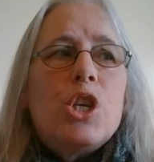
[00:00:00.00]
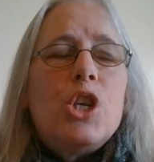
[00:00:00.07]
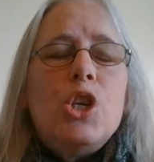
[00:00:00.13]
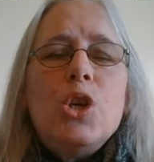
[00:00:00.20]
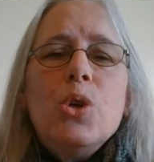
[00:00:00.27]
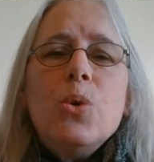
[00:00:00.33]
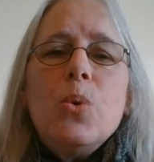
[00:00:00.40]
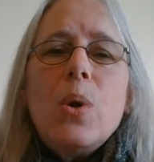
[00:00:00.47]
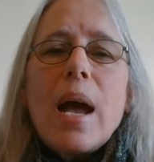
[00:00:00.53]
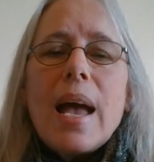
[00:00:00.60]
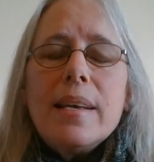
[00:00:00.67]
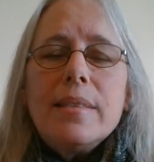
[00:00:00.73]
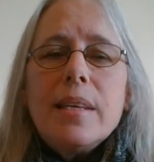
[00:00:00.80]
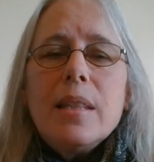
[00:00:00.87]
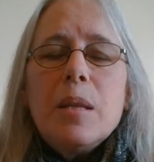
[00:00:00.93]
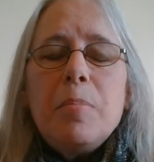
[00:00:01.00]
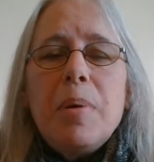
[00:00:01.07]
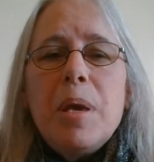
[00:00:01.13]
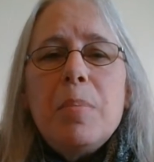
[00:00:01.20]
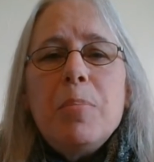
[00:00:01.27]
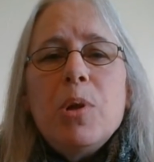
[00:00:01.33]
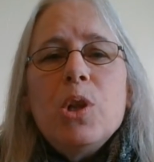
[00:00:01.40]
you as in the
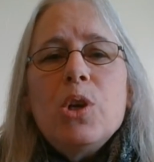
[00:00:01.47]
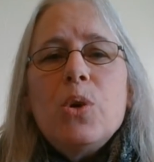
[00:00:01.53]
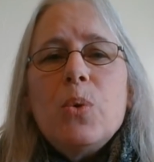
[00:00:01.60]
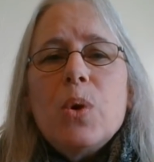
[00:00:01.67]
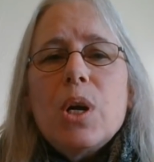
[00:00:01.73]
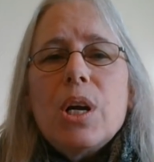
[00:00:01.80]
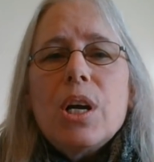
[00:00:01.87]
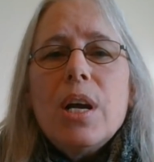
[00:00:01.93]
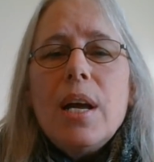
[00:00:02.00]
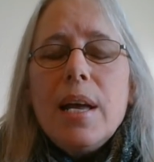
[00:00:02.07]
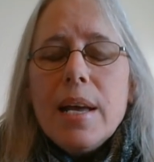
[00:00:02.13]
people who are